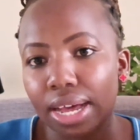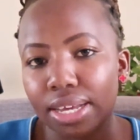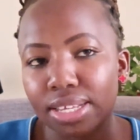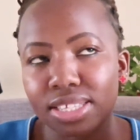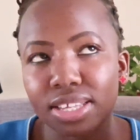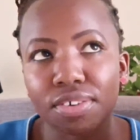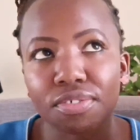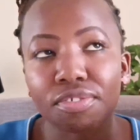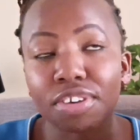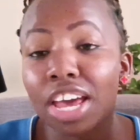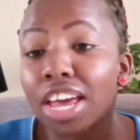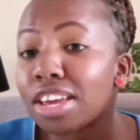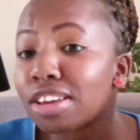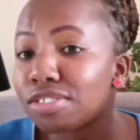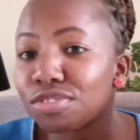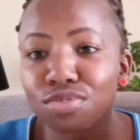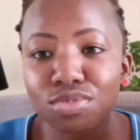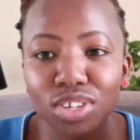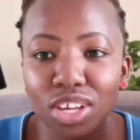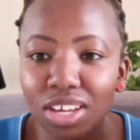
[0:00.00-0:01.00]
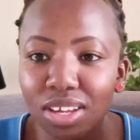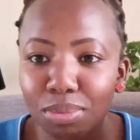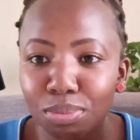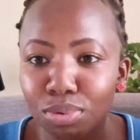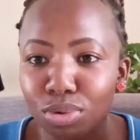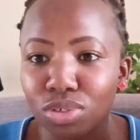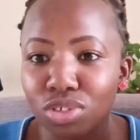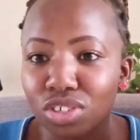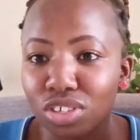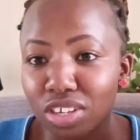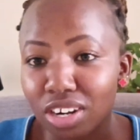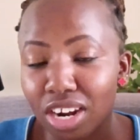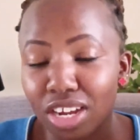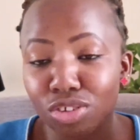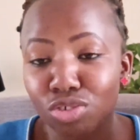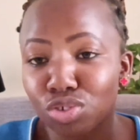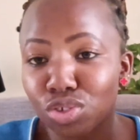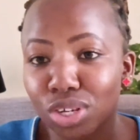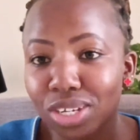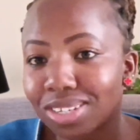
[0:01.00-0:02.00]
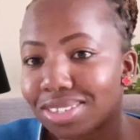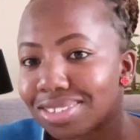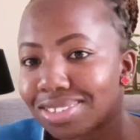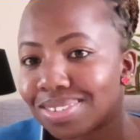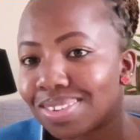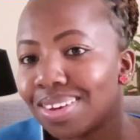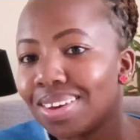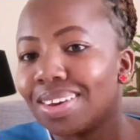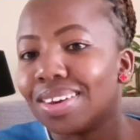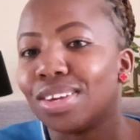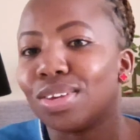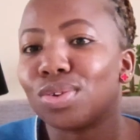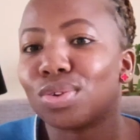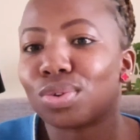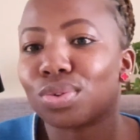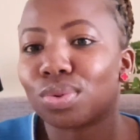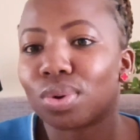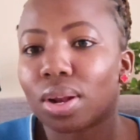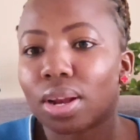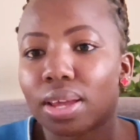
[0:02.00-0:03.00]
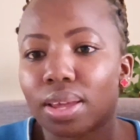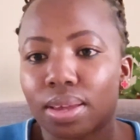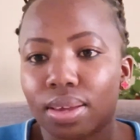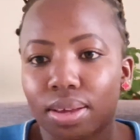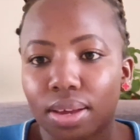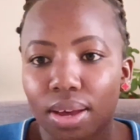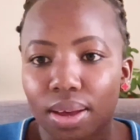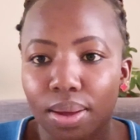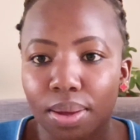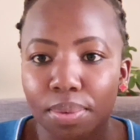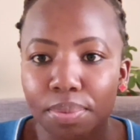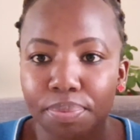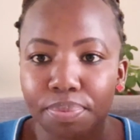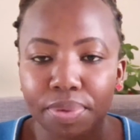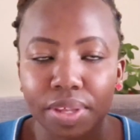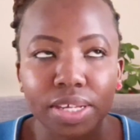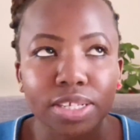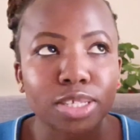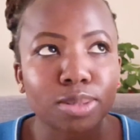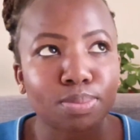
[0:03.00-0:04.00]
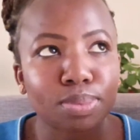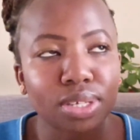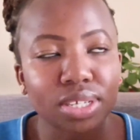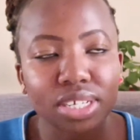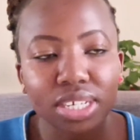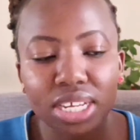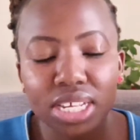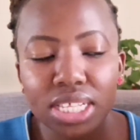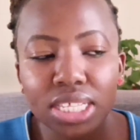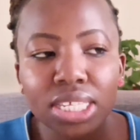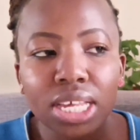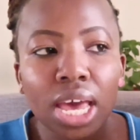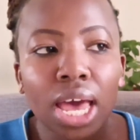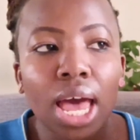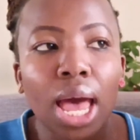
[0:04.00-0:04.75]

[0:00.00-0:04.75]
survived postgraduate, you know, like experience.